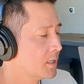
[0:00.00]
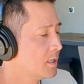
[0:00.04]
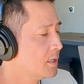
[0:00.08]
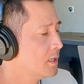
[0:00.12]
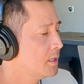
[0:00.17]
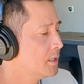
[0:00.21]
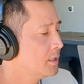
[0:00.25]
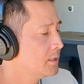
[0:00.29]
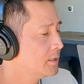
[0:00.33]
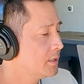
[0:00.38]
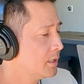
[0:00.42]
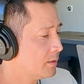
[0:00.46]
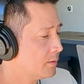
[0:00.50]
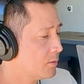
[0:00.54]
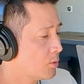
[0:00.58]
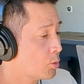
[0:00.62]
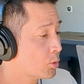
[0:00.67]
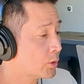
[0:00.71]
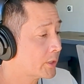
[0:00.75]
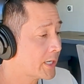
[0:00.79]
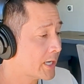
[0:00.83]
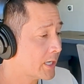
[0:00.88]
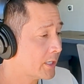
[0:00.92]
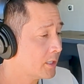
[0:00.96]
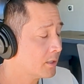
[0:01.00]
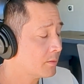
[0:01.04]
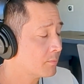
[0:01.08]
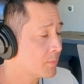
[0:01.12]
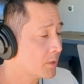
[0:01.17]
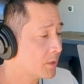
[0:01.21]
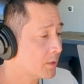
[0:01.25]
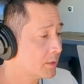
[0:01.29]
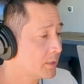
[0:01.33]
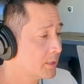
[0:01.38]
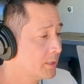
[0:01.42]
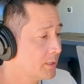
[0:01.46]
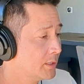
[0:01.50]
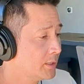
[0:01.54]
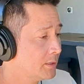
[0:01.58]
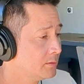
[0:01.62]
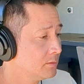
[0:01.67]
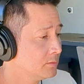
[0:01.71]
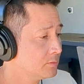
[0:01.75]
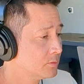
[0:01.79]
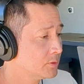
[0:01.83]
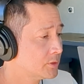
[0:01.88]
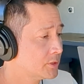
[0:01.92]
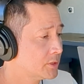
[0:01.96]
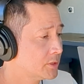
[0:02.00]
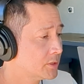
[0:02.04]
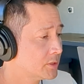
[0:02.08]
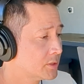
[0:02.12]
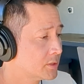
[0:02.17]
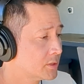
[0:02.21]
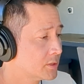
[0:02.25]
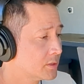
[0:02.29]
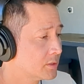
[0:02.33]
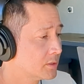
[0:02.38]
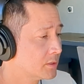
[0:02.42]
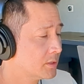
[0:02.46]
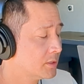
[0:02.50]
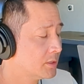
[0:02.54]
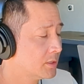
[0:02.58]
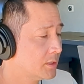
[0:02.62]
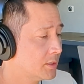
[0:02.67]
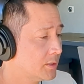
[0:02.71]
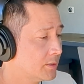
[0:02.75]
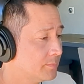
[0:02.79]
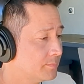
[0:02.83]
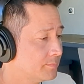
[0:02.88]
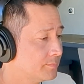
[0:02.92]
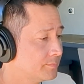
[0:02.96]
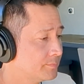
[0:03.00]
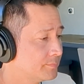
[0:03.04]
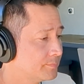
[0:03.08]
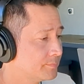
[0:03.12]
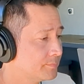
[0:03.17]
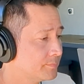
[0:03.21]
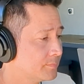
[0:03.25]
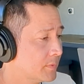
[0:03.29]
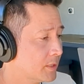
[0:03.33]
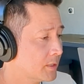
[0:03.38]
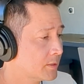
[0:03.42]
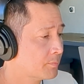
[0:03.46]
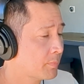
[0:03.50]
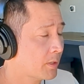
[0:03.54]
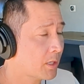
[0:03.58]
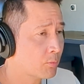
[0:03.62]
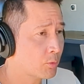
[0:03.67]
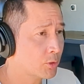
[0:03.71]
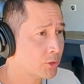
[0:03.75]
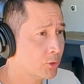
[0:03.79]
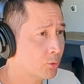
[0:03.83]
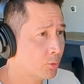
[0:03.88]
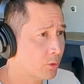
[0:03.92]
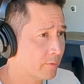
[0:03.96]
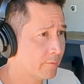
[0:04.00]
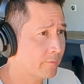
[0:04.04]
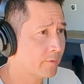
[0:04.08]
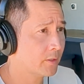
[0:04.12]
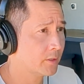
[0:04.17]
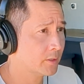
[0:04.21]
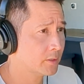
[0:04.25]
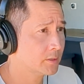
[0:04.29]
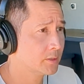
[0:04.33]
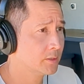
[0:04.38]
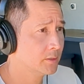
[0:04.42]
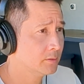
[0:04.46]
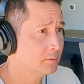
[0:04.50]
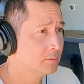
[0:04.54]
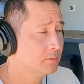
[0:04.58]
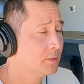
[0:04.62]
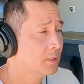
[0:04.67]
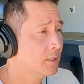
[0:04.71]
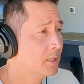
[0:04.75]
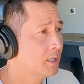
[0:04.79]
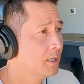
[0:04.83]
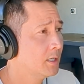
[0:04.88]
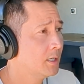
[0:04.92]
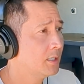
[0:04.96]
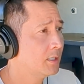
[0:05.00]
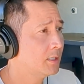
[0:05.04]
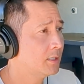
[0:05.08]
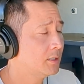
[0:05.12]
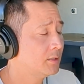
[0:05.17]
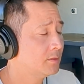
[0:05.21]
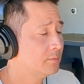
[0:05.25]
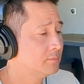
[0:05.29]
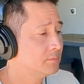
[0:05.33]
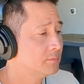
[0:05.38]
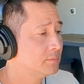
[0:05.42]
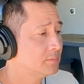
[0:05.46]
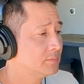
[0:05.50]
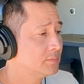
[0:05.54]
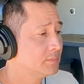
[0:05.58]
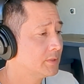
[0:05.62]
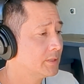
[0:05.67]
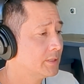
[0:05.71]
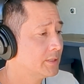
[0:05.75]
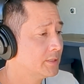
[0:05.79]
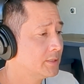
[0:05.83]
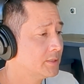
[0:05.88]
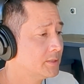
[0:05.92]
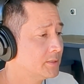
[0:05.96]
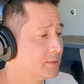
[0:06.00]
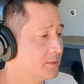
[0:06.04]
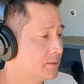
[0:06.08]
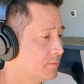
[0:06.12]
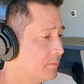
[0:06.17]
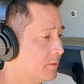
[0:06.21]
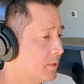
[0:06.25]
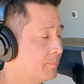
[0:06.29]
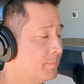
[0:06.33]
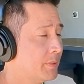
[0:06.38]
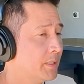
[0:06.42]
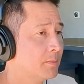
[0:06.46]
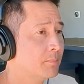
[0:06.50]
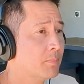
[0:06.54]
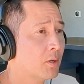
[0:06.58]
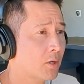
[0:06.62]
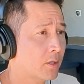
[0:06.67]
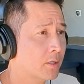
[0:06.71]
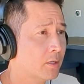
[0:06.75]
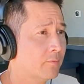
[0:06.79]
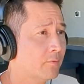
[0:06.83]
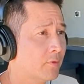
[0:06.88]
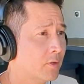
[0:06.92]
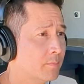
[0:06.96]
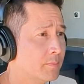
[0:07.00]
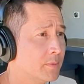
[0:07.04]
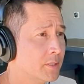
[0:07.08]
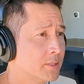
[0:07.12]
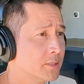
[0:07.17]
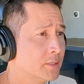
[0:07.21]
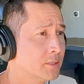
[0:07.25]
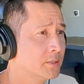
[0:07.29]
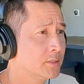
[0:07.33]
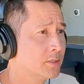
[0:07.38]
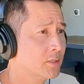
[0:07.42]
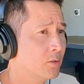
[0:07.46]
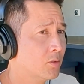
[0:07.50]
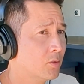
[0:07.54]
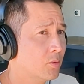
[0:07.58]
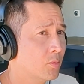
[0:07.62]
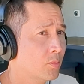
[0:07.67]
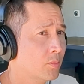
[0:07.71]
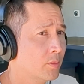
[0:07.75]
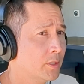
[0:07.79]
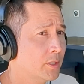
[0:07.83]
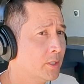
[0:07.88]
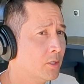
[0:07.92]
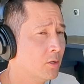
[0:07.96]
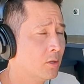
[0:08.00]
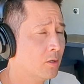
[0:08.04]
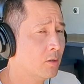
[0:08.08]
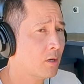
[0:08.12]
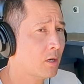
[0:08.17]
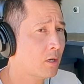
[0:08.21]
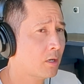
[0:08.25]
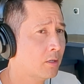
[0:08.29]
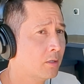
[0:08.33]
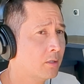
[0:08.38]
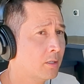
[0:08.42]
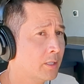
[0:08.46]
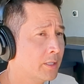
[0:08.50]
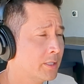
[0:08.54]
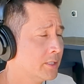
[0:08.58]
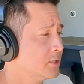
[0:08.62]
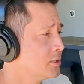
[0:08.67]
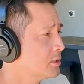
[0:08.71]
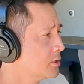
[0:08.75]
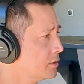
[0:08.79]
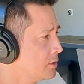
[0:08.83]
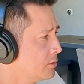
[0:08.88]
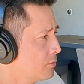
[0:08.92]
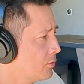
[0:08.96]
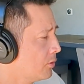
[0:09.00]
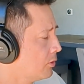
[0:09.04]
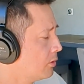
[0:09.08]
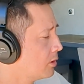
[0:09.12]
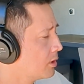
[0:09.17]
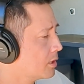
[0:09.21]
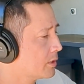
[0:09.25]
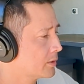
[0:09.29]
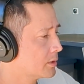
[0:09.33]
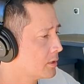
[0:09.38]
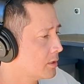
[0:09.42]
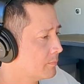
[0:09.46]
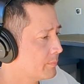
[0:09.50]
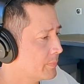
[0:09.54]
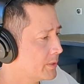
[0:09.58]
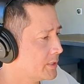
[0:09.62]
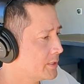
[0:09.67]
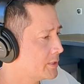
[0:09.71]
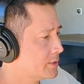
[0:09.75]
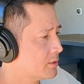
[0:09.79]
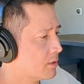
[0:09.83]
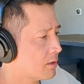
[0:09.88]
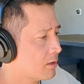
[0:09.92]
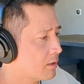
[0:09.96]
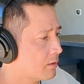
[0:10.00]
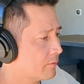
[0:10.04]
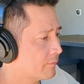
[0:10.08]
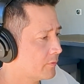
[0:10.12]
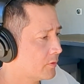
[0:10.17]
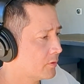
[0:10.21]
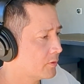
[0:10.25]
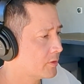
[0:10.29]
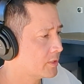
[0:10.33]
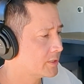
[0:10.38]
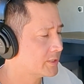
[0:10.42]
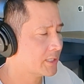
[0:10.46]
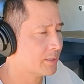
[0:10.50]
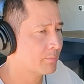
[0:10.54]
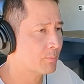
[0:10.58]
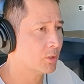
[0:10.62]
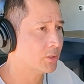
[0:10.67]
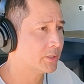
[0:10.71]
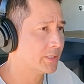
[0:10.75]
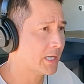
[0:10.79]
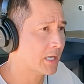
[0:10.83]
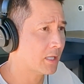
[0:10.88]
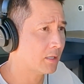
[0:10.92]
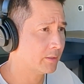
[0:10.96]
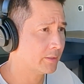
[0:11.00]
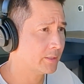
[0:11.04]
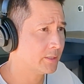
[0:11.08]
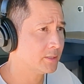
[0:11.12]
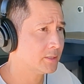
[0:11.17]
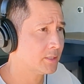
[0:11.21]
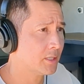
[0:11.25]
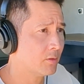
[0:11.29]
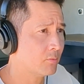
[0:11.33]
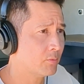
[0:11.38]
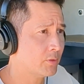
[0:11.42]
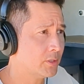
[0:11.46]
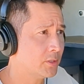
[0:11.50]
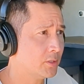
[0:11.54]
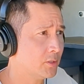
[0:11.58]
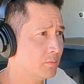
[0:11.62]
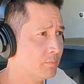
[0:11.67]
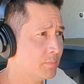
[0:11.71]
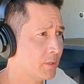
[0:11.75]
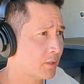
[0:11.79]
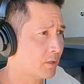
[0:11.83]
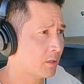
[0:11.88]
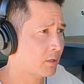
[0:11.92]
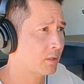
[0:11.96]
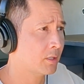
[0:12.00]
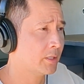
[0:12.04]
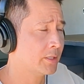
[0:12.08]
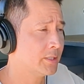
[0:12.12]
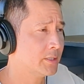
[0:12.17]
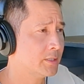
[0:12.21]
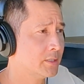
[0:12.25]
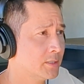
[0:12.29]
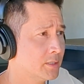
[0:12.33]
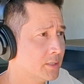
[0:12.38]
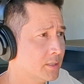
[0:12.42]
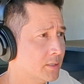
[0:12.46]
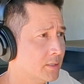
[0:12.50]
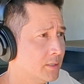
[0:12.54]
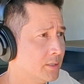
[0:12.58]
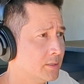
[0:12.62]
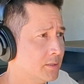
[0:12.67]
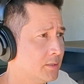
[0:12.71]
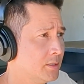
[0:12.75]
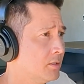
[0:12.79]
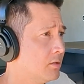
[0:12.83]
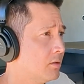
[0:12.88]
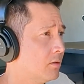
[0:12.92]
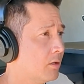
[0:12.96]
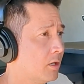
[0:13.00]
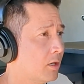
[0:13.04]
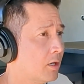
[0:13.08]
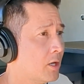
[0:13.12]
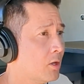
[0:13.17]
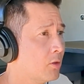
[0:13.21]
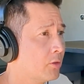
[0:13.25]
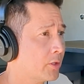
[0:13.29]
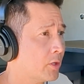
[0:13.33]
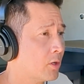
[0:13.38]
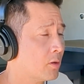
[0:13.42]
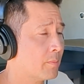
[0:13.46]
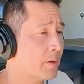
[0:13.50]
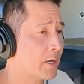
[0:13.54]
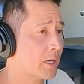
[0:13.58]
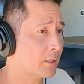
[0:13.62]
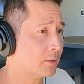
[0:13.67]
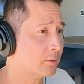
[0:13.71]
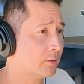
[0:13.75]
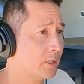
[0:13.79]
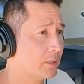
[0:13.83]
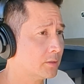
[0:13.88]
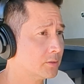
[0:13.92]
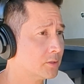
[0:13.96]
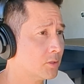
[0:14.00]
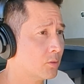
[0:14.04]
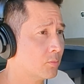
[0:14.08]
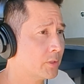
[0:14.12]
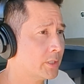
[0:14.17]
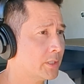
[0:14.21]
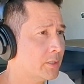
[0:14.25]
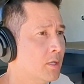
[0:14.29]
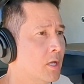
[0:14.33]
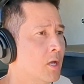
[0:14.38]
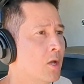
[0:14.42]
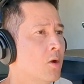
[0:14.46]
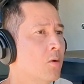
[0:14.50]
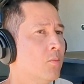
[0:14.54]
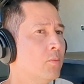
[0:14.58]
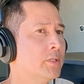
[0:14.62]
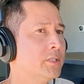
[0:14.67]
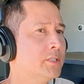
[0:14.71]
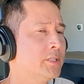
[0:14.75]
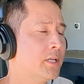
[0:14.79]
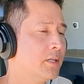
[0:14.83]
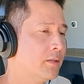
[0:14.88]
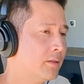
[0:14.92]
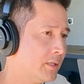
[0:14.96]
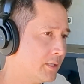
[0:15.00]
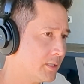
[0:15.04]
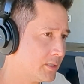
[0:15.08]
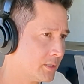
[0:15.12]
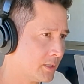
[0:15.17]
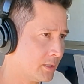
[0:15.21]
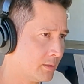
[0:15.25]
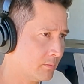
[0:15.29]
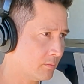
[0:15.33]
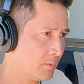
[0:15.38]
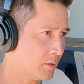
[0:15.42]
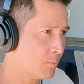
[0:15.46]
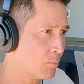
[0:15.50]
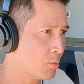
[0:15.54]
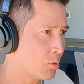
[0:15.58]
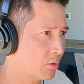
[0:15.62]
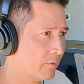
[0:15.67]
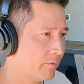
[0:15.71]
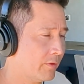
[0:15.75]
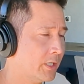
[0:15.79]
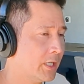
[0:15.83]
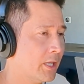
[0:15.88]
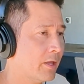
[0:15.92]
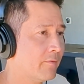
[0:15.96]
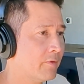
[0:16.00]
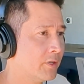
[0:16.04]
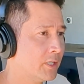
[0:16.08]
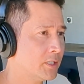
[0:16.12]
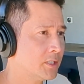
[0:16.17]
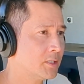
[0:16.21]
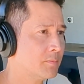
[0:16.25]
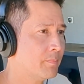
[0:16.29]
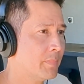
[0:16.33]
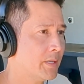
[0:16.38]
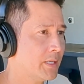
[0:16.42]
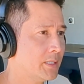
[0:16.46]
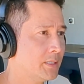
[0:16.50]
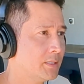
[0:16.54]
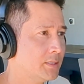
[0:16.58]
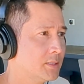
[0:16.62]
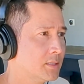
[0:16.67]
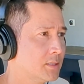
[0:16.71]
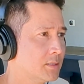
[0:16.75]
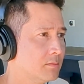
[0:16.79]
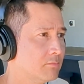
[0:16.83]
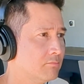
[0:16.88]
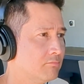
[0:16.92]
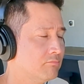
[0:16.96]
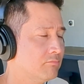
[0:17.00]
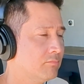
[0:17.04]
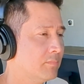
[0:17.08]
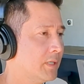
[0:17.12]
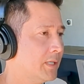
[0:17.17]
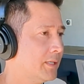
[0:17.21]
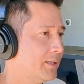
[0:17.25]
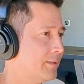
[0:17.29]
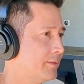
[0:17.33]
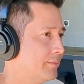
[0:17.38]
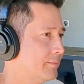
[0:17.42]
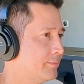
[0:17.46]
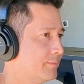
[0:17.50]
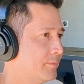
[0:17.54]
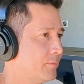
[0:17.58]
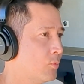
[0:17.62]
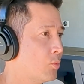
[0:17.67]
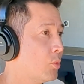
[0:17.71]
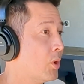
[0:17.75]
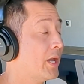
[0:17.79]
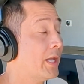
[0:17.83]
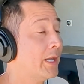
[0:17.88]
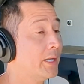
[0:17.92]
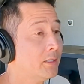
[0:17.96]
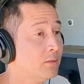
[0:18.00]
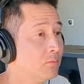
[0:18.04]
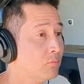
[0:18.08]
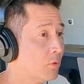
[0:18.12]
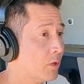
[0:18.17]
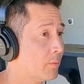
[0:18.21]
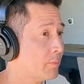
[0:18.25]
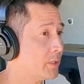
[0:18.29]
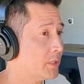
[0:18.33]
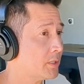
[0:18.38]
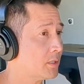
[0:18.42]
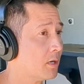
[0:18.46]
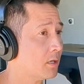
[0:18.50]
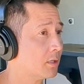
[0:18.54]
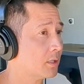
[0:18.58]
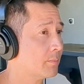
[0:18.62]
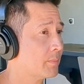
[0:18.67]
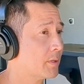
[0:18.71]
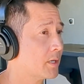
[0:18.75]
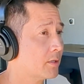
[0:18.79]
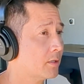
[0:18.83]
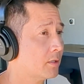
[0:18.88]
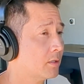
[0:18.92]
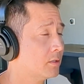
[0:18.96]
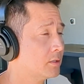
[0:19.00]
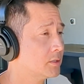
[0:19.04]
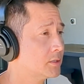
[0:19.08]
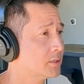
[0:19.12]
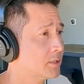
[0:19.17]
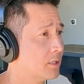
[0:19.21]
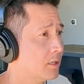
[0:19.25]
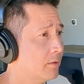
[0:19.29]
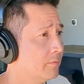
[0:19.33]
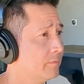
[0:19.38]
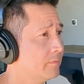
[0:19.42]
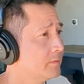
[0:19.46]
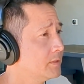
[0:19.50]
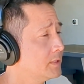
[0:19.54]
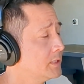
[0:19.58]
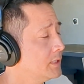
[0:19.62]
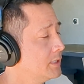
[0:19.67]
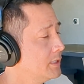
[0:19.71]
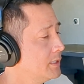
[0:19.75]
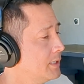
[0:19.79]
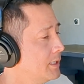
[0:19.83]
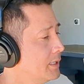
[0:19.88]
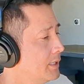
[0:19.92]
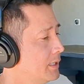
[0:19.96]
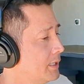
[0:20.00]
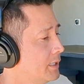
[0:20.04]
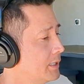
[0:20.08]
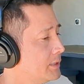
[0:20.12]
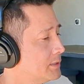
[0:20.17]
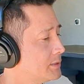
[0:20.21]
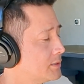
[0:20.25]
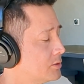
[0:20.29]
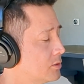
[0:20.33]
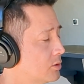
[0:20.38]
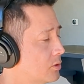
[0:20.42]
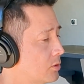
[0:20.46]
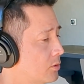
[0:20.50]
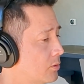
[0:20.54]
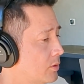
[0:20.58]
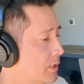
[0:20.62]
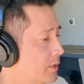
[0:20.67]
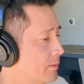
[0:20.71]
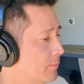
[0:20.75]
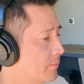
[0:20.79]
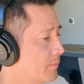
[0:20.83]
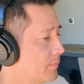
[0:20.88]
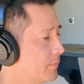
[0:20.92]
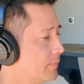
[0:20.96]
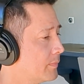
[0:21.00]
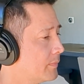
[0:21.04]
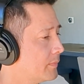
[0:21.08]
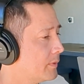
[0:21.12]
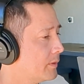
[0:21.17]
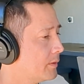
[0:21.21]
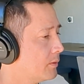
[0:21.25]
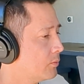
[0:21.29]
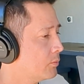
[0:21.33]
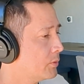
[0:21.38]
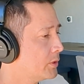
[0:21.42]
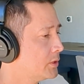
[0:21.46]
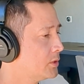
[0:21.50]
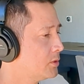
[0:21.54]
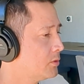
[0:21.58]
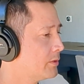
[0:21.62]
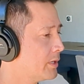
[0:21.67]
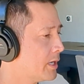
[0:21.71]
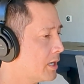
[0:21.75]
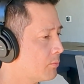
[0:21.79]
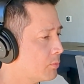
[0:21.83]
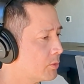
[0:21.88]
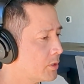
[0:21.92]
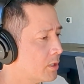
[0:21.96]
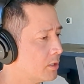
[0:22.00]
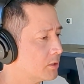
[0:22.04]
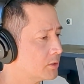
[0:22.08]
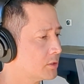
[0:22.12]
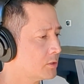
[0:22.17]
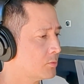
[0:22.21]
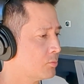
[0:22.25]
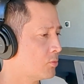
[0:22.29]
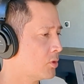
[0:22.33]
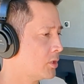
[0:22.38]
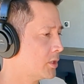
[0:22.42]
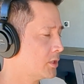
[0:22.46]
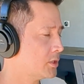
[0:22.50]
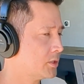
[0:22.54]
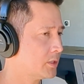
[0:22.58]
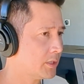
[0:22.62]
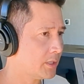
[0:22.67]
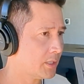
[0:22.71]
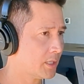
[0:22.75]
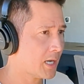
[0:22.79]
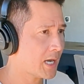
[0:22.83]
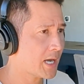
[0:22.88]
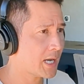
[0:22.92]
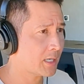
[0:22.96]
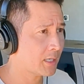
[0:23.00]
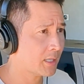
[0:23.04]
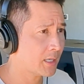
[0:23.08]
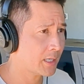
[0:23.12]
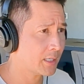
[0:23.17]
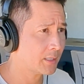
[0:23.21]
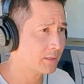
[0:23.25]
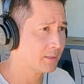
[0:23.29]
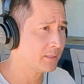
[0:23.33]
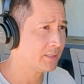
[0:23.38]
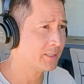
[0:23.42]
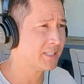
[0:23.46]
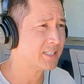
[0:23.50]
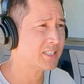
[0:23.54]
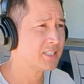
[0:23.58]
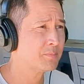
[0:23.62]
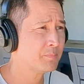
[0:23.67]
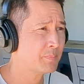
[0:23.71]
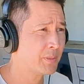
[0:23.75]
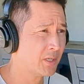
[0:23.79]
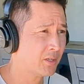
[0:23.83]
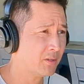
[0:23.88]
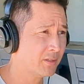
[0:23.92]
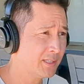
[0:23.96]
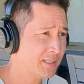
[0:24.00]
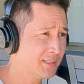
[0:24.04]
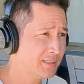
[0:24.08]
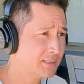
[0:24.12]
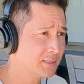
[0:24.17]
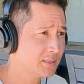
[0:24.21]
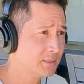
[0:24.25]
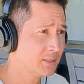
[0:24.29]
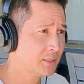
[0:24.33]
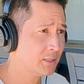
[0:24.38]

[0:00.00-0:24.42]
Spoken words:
Yeah, organic marketing, which is probably what you're referring to, is a big part of our business. So, our lens, there are a lot of companies that offer the same modalities that we do, but our lens is, our healthcare background. So we say things in more of an evidence-based way when we talk about our stuff. And so we do that. We also want to highlight the experience.